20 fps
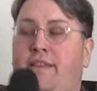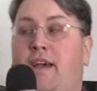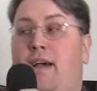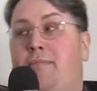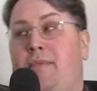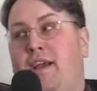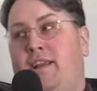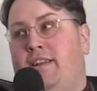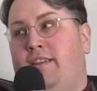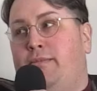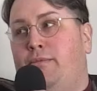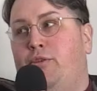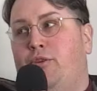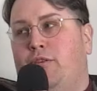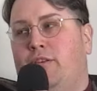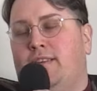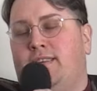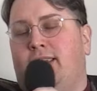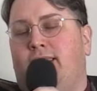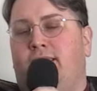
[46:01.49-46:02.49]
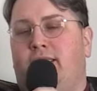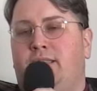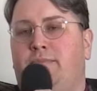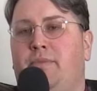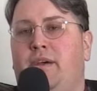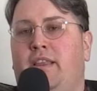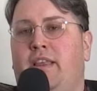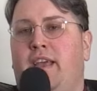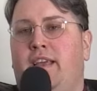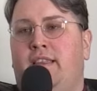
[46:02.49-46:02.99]
that Amanda Lepore looks like this,
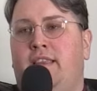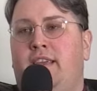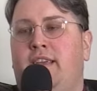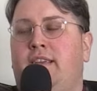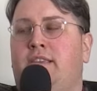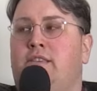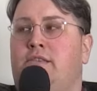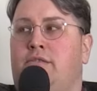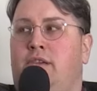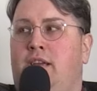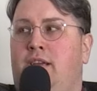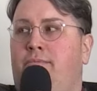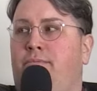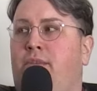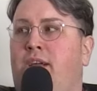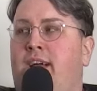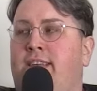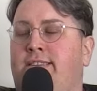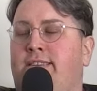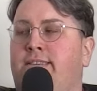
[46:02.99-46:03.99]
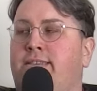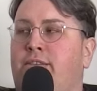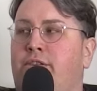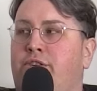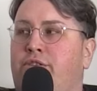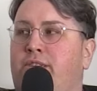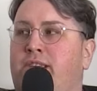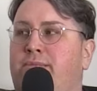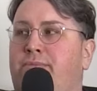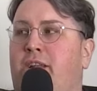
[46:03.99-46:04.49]
but like the extreme plastic
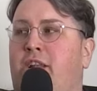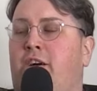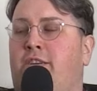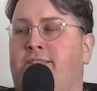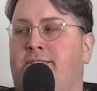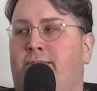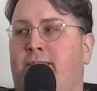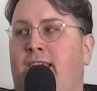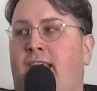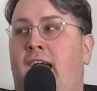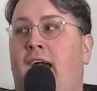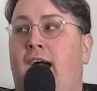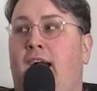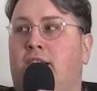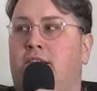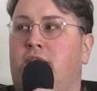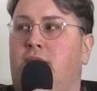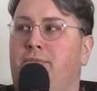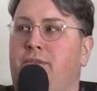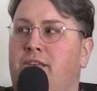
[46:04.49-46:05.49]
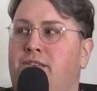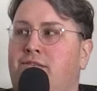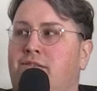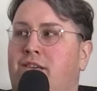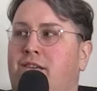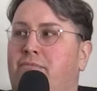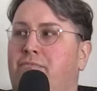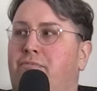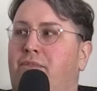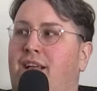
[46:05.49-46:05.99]
surgeries, but also like hacked up
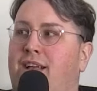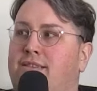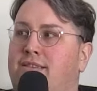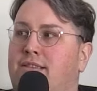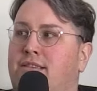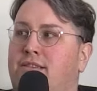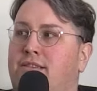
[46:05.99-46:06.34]
extreme plastic